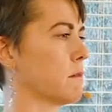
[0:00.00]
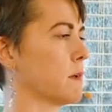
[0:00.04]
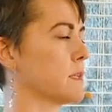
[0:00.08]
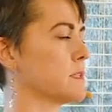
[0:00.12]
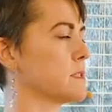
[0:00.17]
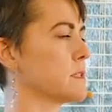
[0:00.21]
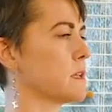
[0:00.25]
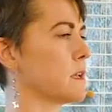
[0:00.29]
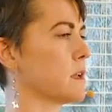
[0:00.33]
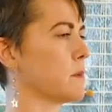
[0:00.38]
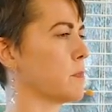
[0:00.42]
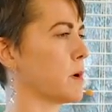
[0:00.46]

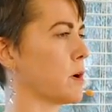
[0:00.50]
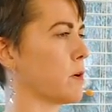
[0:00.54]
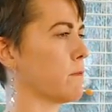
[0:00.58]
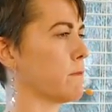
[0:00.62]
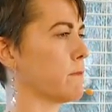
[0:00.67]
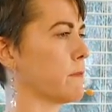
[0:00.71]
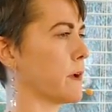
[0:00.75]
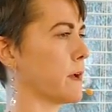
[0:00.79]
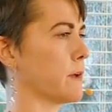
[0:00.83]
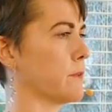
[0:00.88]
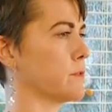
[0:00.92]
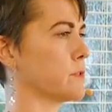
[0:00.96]
I'd say about
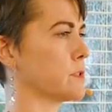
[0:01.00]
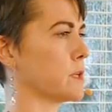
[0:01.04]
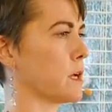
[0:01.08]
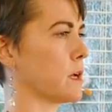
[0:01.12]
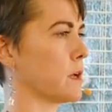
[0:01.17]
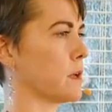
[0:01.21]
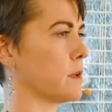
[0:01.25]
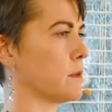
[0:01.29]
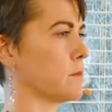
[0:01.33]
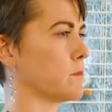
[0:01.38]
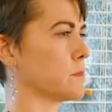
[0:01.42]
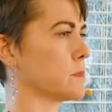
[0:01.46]
5
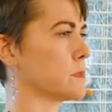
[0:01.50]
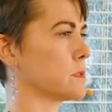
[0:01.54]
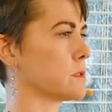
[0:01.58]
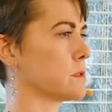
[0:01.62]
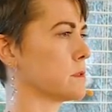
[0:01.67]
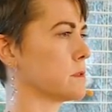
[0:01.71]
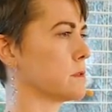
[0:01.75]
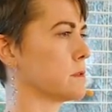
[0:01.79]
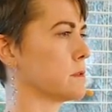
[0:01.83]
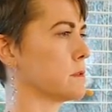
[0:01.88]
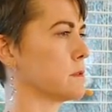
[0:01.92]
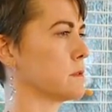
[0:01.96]
times,
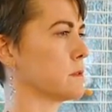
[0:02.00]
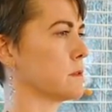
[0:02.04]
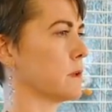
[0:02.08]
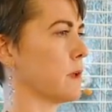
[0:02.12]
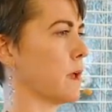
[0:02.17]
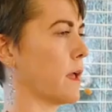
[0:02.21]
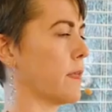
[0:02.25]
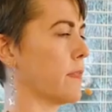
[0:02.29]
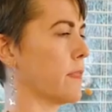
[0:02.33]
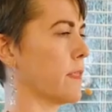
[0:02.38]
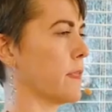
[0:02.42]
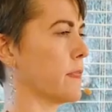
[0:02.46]

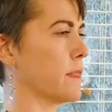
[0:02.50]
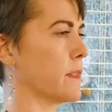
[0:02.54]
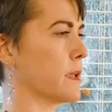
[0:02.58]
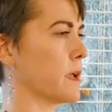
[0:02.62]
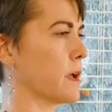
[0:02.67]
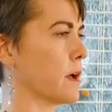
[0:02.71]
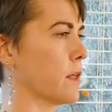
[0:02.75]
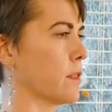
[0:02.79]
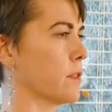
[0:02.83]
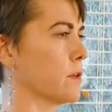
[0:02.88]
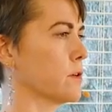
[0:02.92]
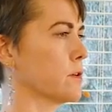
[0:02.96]
and then
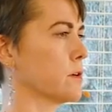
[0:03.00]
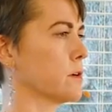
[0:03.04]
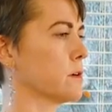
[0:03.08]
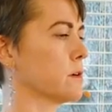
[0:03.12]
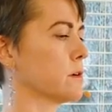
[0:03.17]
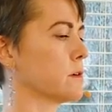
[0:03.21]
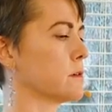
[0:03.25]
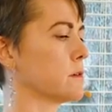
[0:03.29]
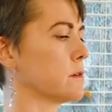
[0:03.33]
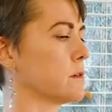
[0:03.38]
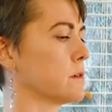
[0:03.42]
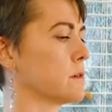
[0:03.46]
the
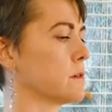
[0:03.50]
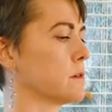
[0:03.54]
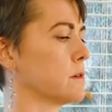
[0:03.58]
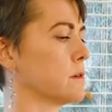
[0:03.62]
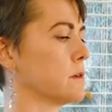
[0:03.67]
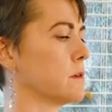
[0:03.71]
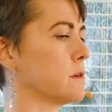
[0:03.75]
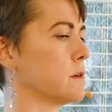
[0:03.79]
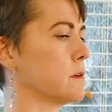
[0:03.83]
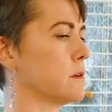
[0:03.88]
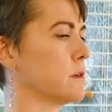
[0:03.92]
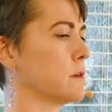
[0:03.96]

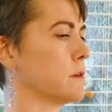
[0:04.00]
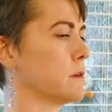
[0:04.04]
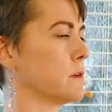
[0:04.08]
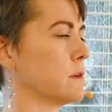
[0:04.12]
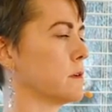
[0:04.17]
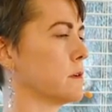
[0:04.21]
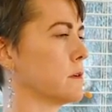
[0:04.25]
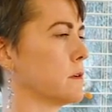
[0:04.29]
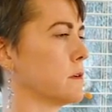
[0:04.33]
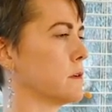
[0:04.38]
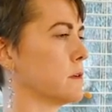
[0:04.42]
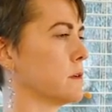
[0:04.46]

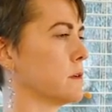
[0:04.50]
other.